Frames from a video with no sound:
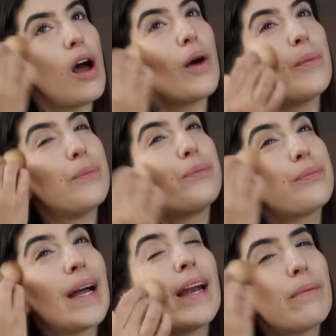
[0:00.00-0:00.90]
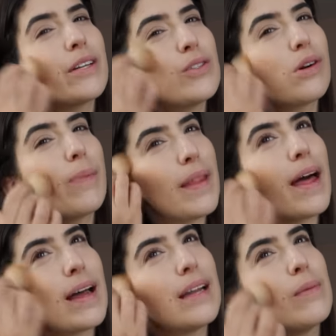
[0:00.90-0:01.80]
Um, and I'm going to talk about
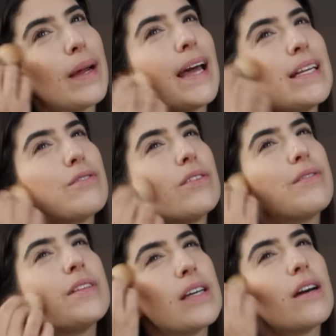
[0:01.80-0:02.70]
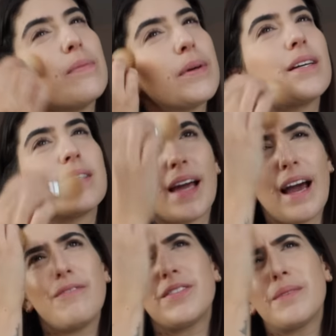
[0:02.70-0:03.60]
that a little bit later in the video because I
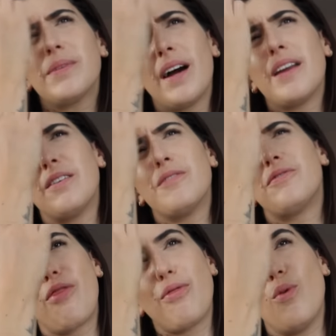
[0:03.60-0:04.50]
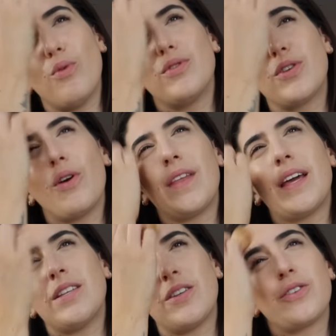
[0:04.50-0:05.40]
have some kind of thoughts on
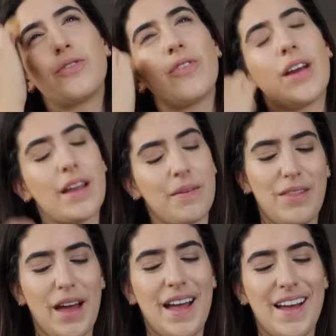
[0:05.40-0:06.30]
the industry that,